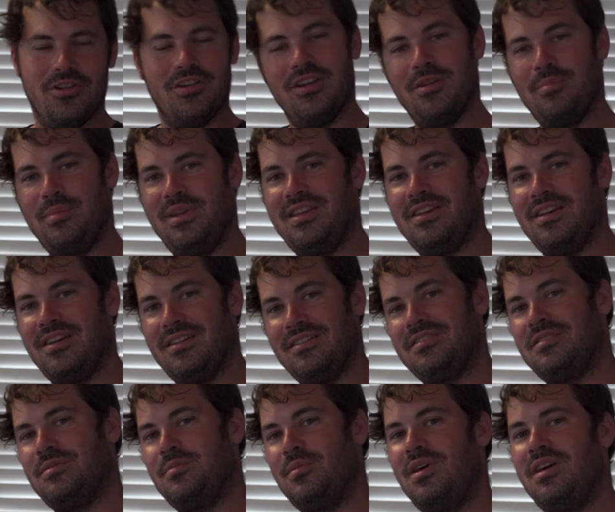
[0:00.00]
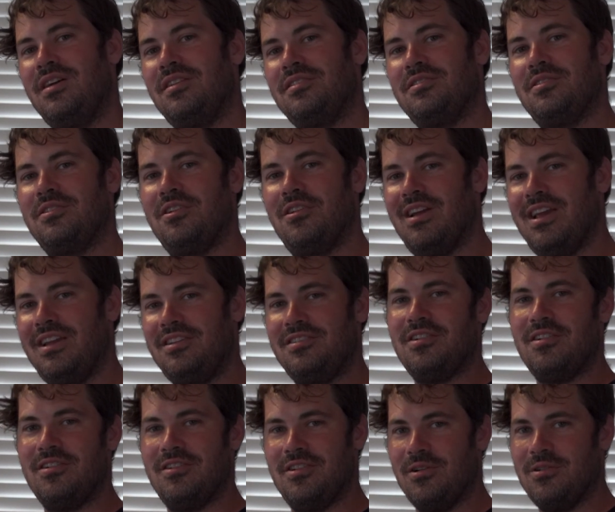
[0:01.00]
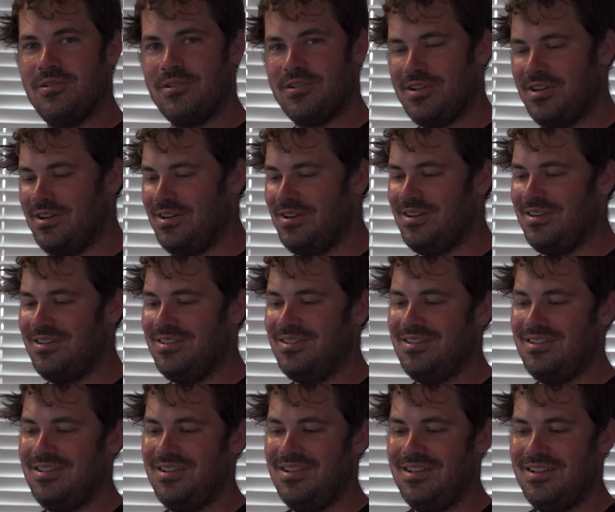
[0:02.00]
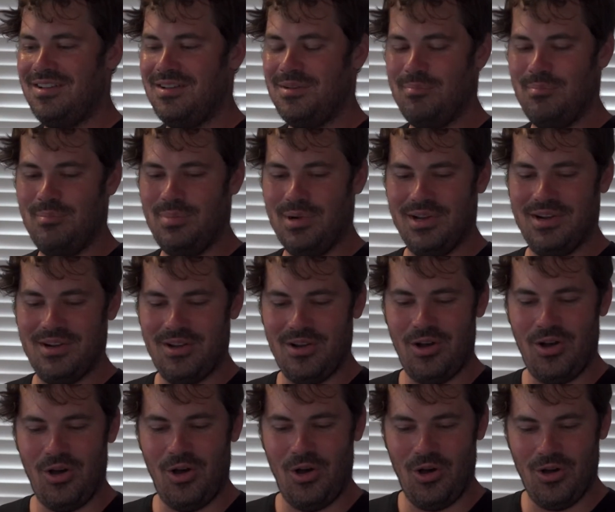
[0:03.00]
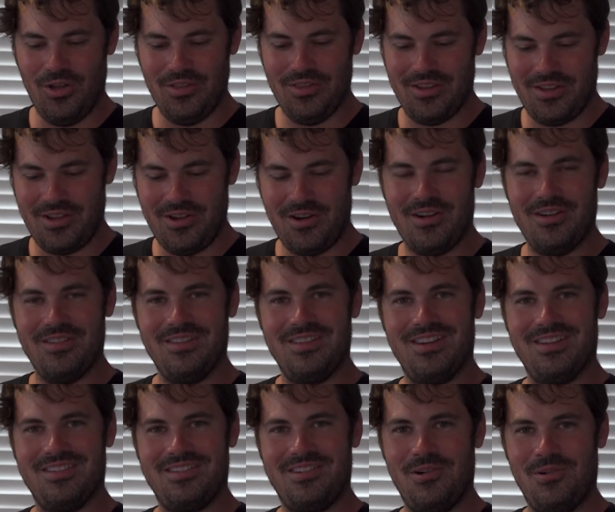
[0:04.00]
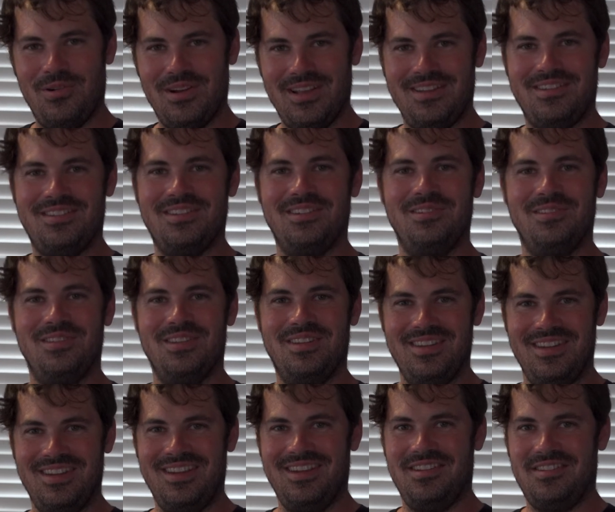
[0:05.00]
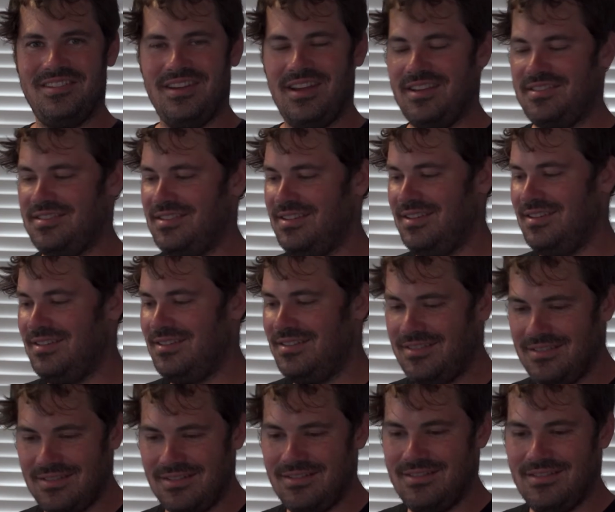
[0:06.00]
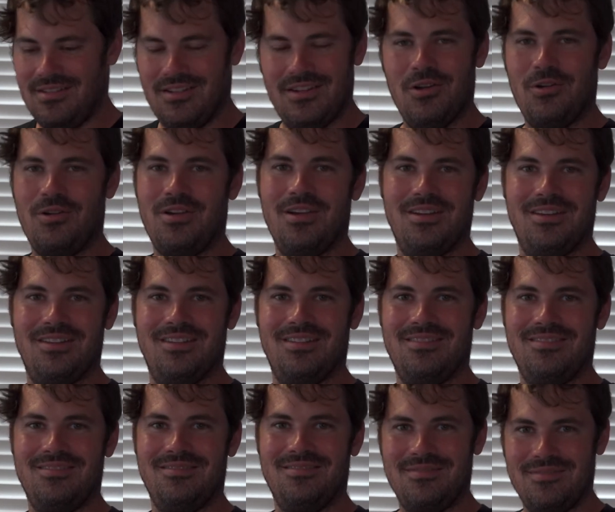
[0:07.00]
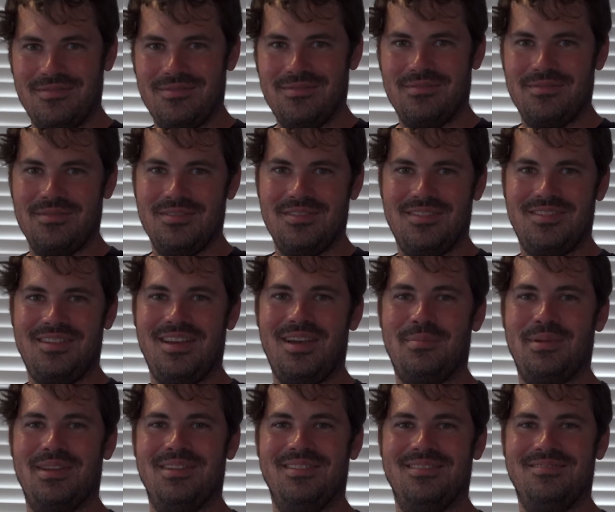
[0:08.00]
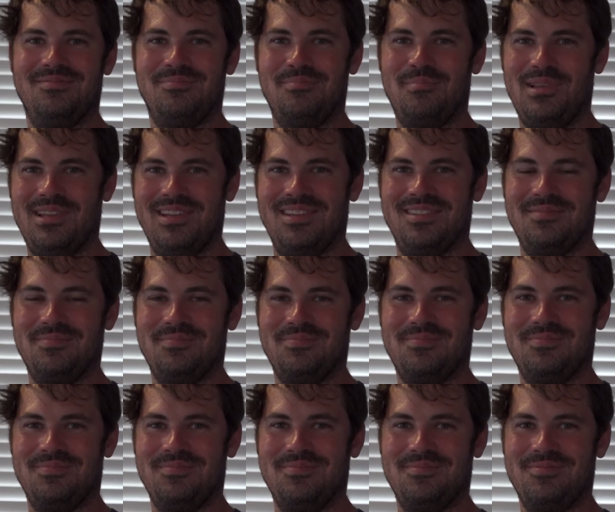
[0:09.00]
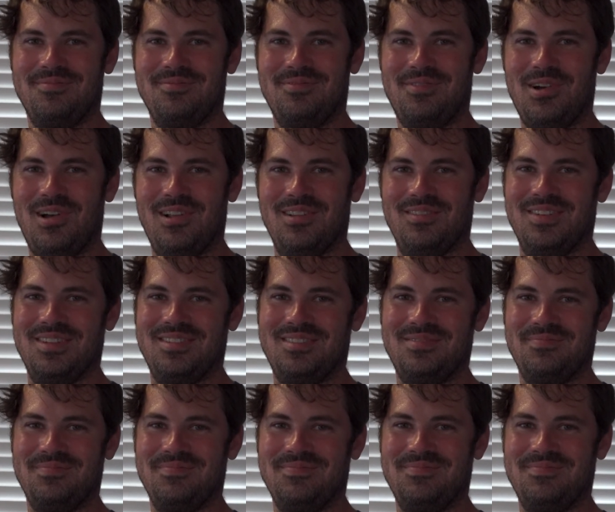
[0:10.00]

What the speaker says: going to be cutting some wires on your HR donor car, but on the car that it's going into, the DE chassis, no cutting. Stop it, please, for all of us.